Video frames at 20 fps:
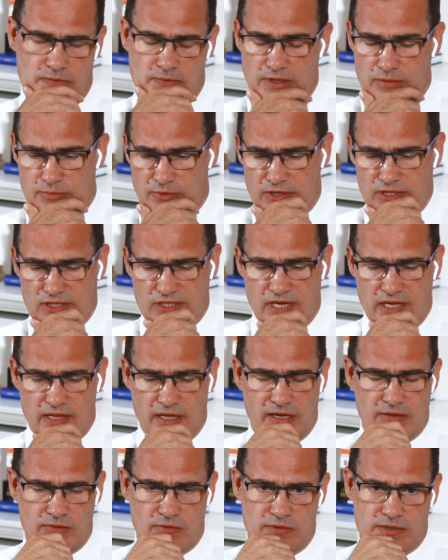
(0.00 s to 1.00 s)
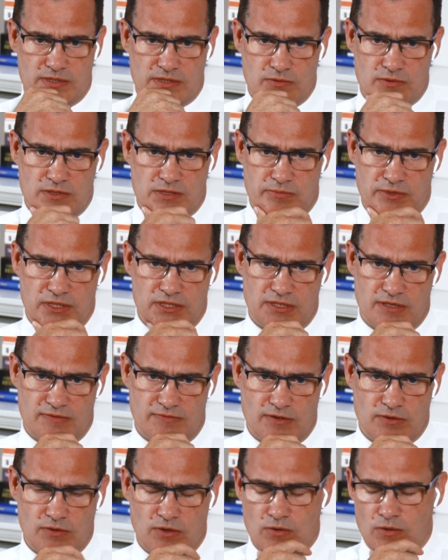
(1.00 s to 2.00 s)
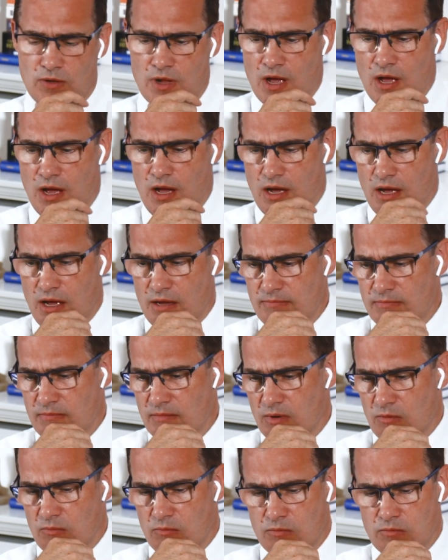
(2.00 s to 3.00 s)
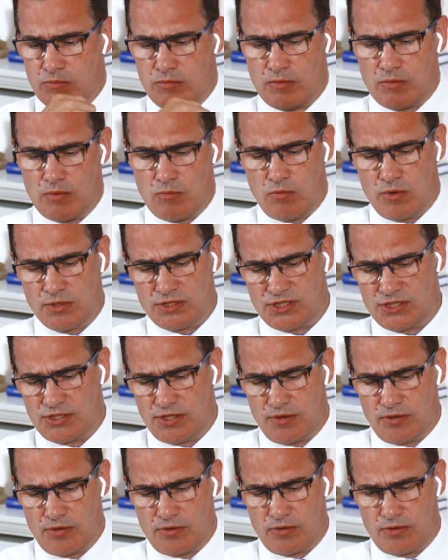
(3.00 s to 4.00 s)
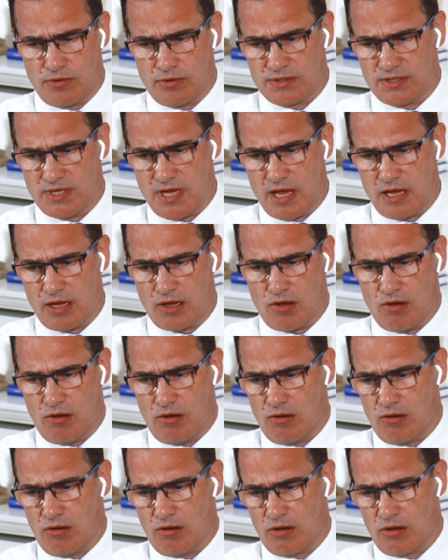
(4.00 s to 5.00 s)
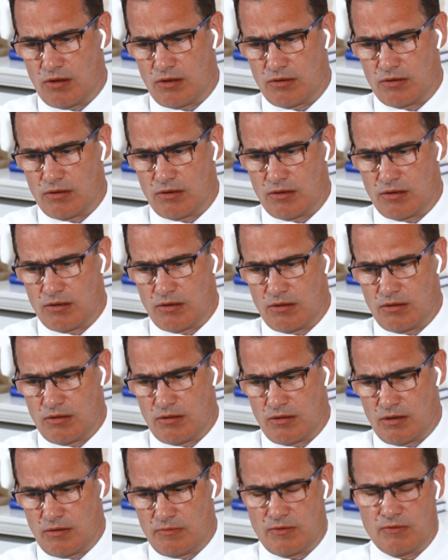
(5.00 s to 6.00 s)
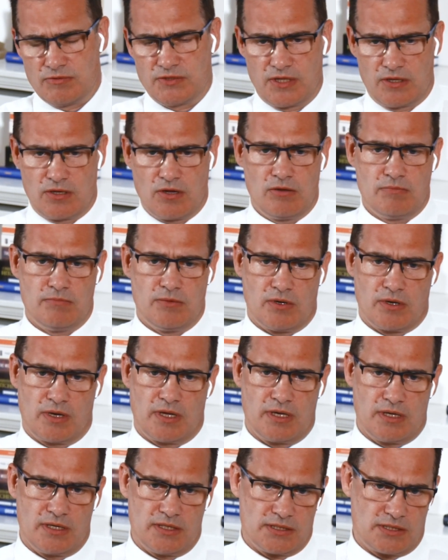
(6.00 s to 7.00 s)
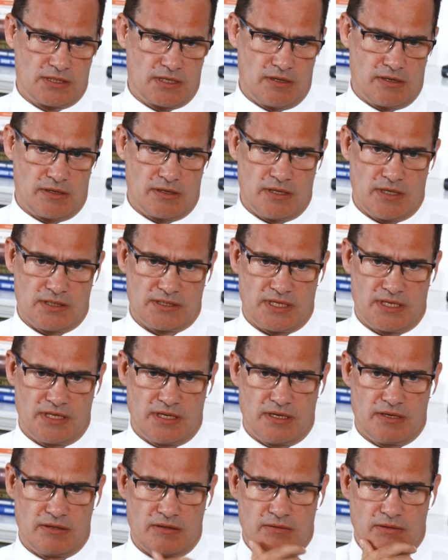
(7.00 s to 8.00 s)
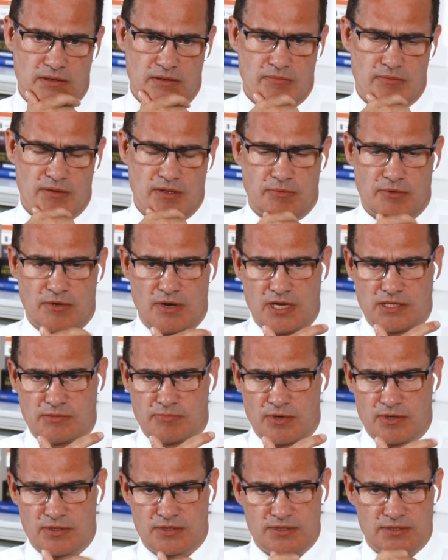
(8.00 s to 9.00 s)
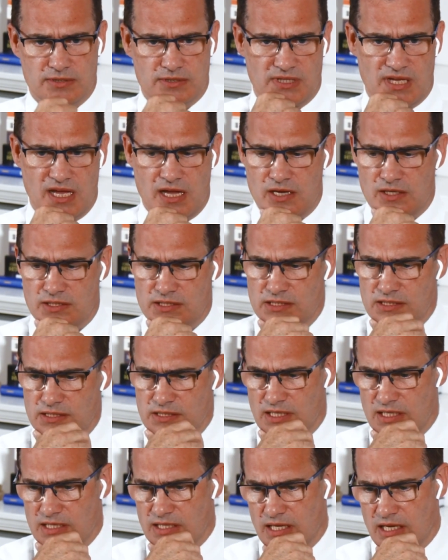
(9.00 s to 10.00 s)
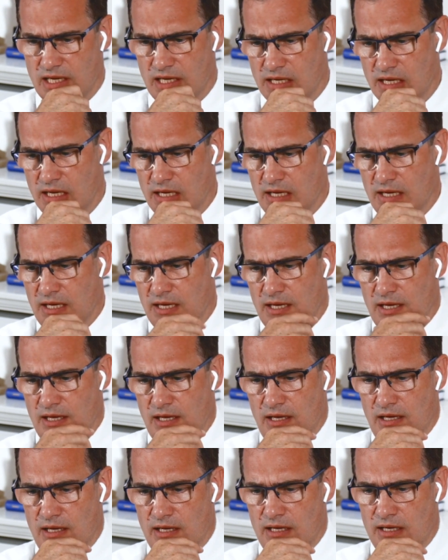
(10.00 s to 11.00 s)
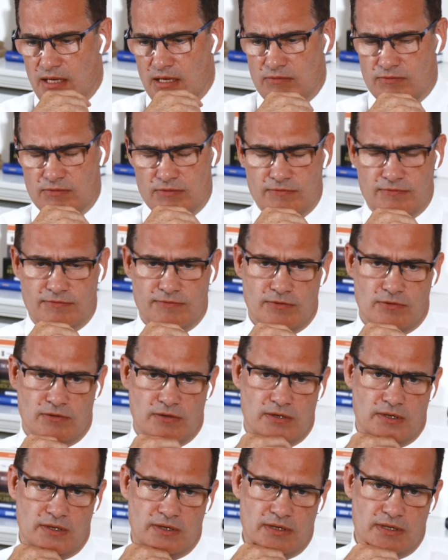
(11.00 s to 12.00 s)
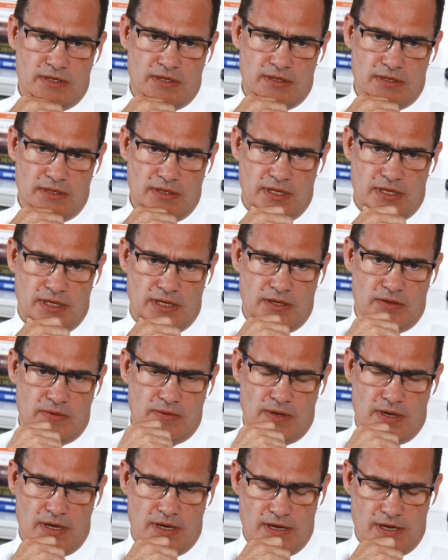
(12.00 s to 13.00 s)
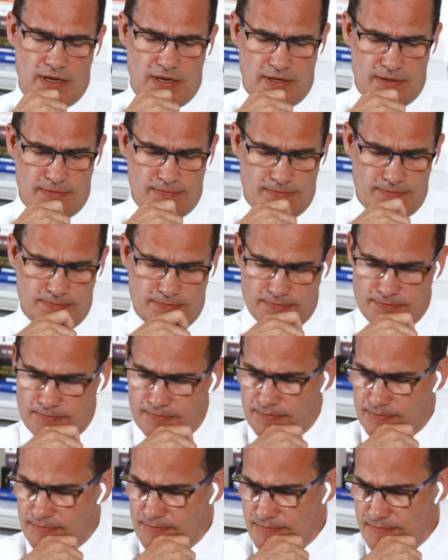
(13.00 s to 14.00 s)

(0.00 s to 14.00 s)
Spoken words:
we'd appreciate that. Always appreciate a phone call. What's your take on? I mean, obviously, the gold market is going nuts. You know, the price broke 2,000. I think, even for that